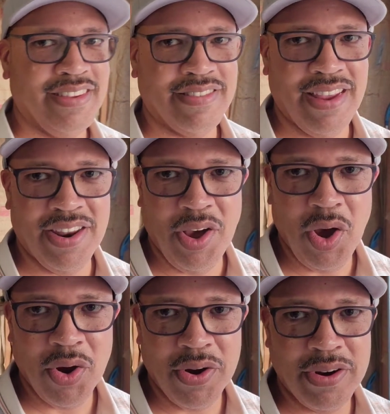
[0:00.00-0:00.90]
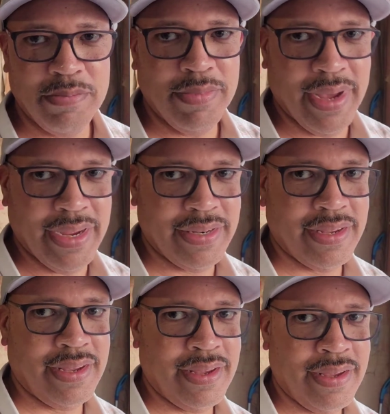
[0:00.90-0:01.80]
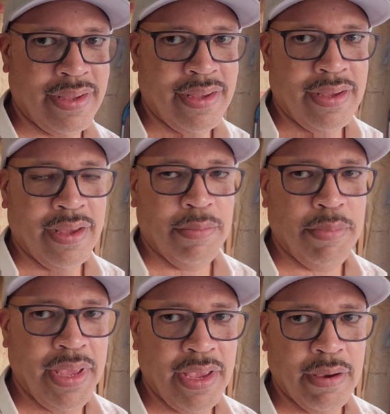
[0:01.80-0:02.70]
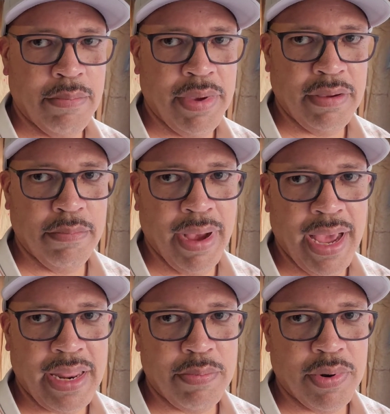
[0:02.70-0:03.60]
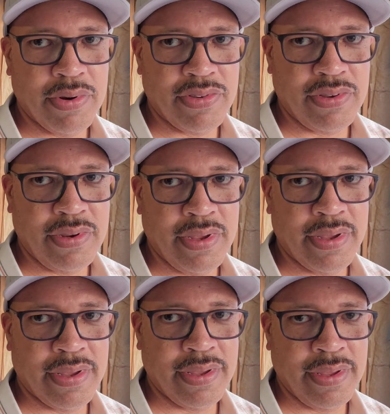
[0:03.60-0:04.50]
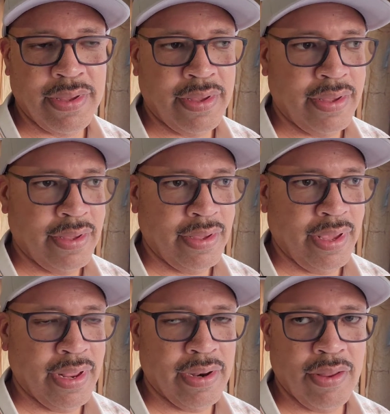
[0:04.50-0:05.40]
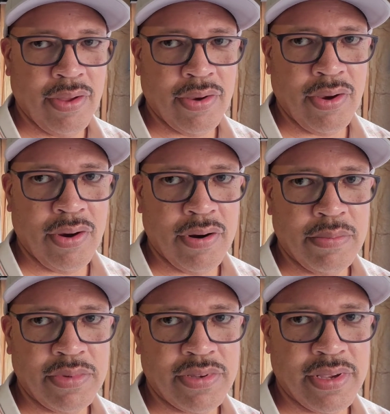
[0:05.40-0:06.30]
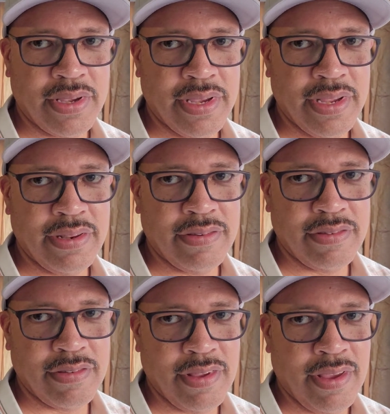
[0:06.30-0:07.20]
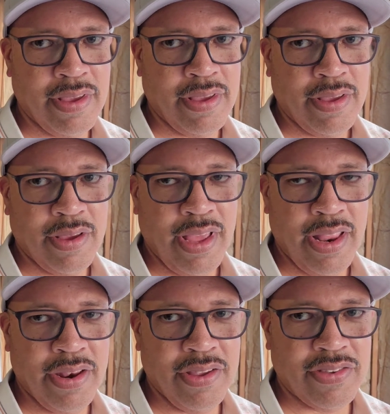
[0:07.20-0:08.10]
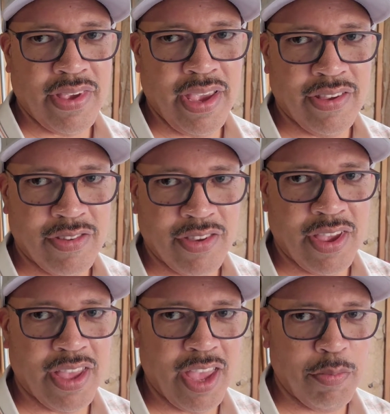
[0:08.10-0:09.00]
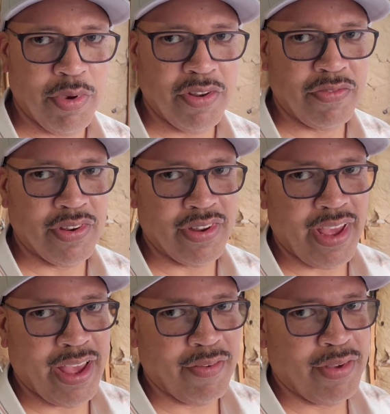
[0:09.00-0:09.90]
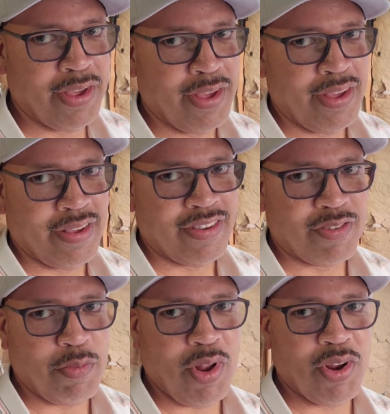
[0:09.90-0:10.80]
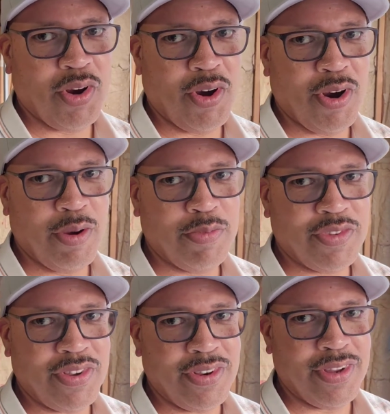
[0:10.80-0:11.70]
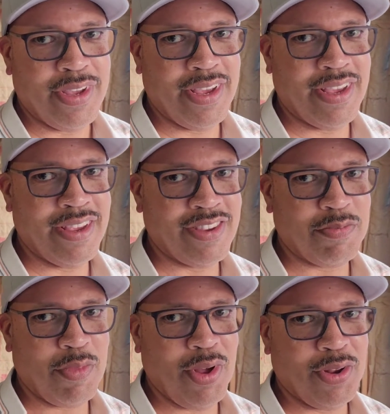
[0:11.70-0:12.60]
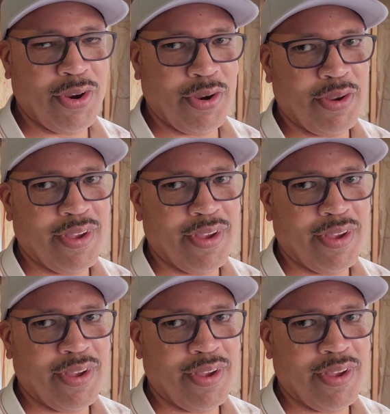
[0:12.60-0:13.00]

it's not hard, but being a big body person and long arms, it's in this case a benefit to have smaller arms and smaller